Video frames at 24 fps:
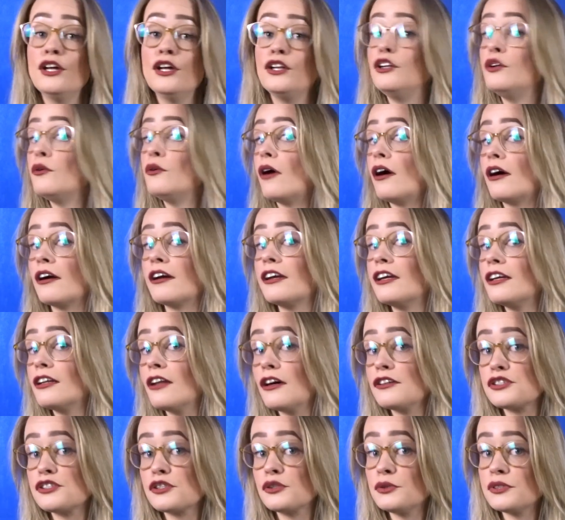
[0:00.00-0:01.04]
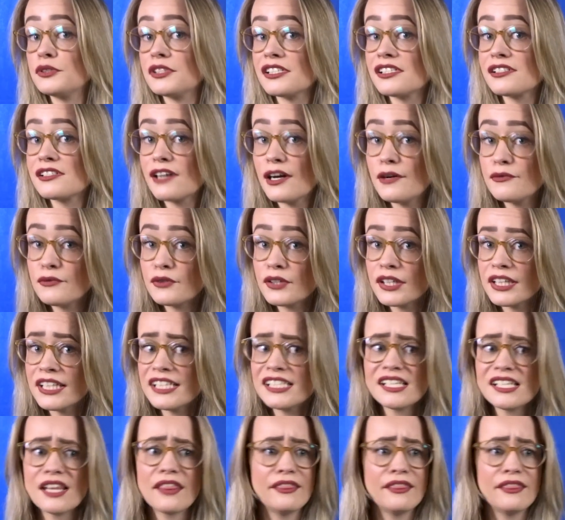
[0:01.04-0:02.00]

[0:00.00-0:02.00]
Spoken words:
new archaeological discoveries,